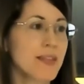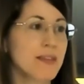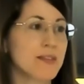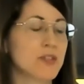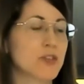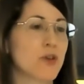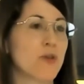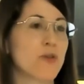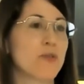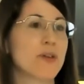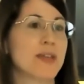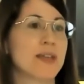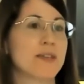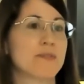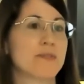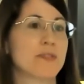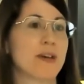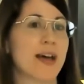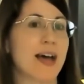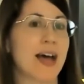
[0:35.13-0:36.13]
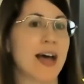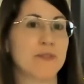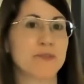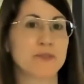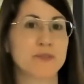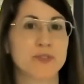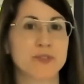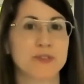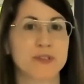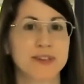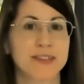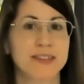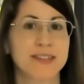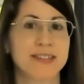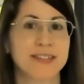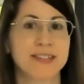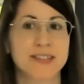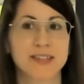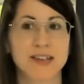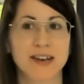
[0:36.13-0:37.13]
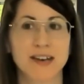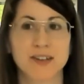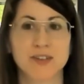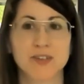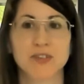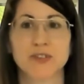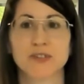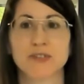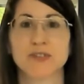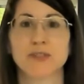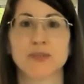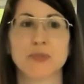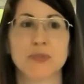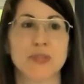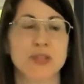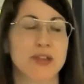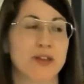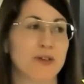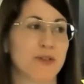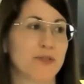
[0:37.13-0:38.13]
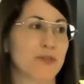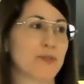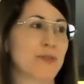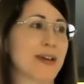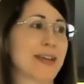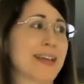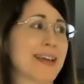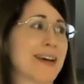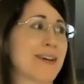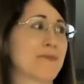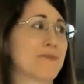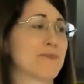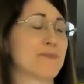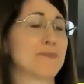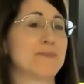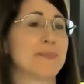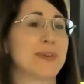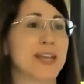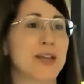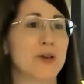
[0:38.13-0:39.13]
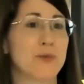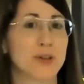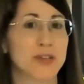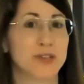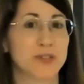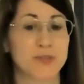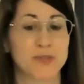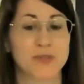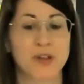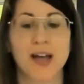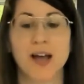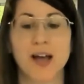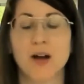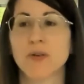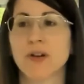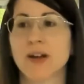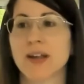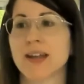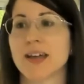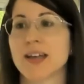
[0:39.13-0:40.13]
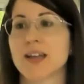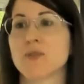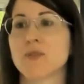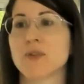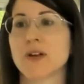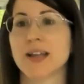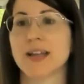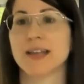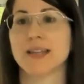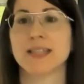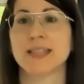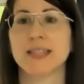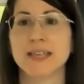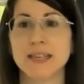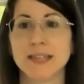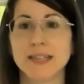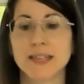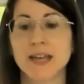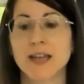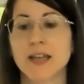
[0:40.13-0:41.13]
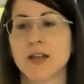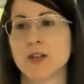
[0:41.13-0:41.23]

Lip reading: So if after this lecture you think, oh, I have many questions, how can I relate this